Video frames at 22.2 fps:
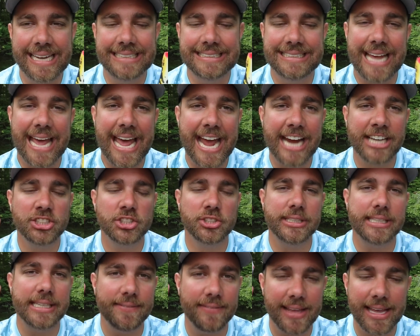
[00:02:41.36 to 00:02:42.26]
is
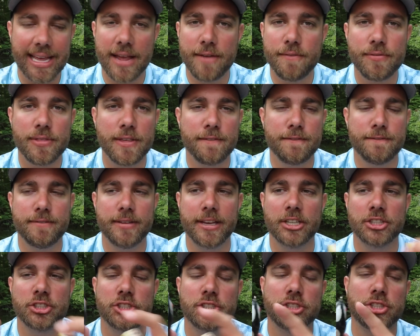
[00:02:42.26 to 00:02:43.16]
actually if the
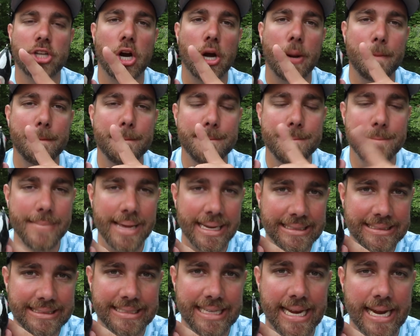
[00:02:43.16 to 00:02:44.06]
fish start
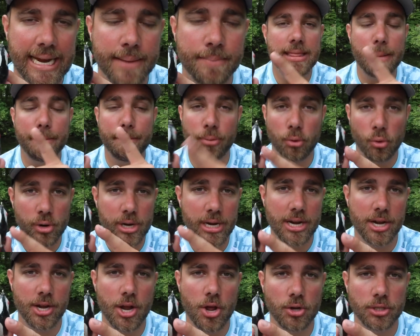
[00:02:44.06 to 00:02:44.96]
missing the
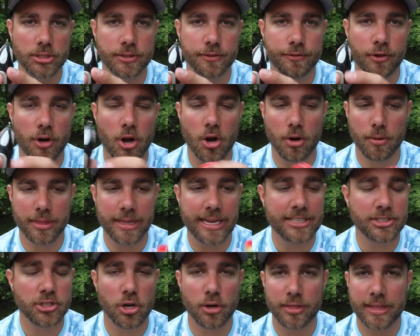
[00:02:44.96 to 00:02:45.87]
pointed nose frog.
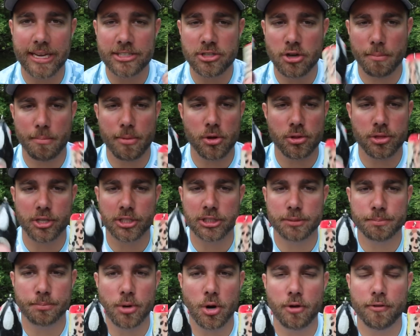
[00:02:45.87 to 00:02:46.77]
These are these are both a
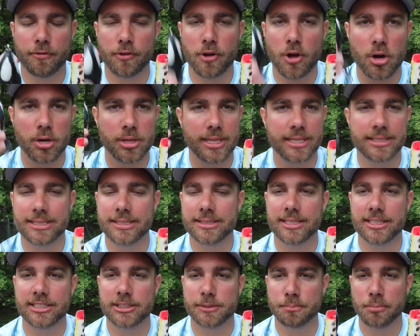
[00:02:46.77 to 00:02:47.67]
Spro frog. This
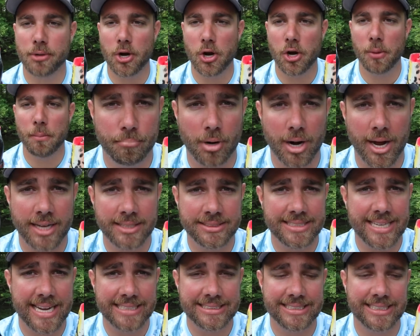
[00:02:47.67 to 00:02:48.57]
is a Spro
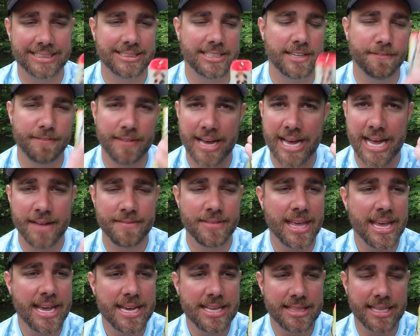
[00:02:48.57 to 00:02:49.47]
Bronze Eye sixty-five.
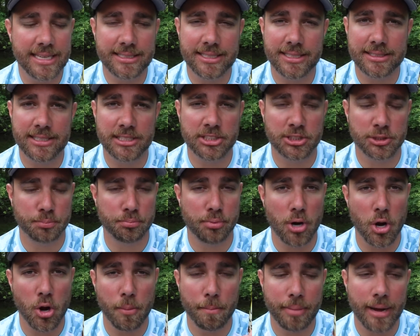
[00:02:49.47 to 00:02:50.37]
This is a
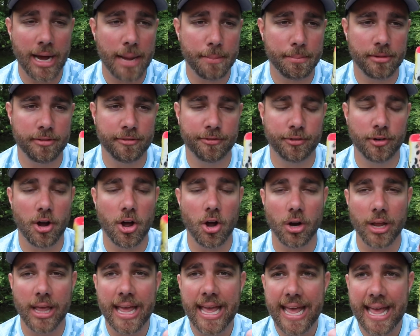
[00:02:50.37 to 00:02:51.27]
Spro Poppin'
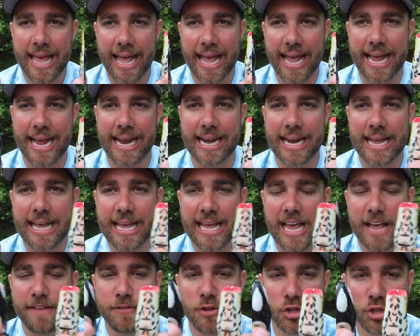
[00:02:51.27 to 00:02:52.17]
Frog. And
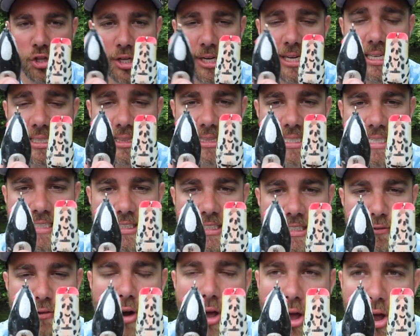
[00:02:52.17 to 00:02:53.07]
if you look at these
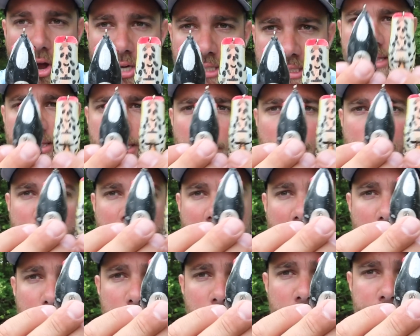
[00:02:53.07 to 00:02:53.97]
frogs, the
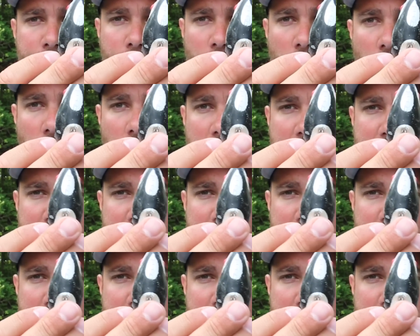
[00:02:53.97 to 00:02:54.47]
poppin' frog